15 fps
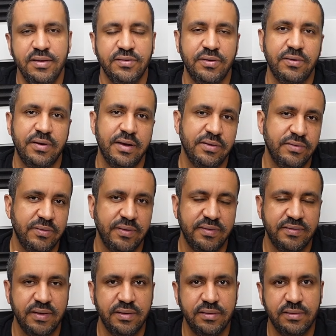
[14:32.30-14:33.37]
So you're down to a
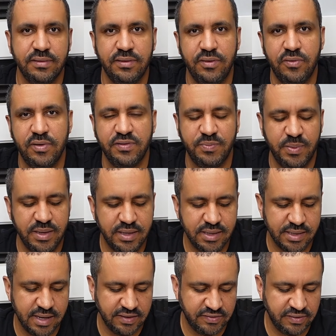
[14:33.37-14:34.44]
single USB
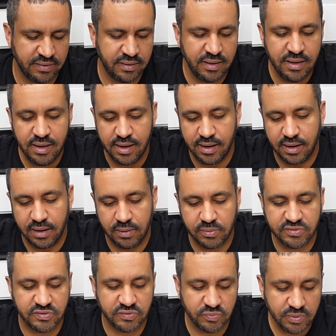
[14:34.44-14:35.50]
connection,
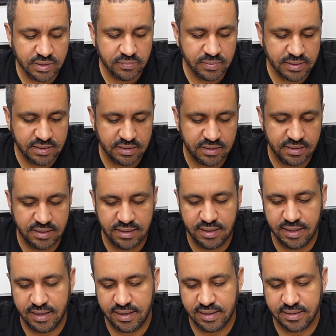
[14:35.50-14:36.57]
which is really, really good,
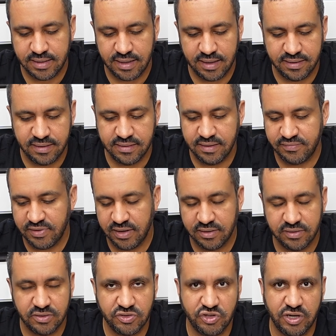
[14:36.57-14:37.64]
and I think they've done a
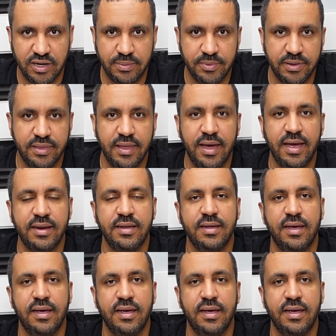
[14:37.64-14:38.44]
good job with that.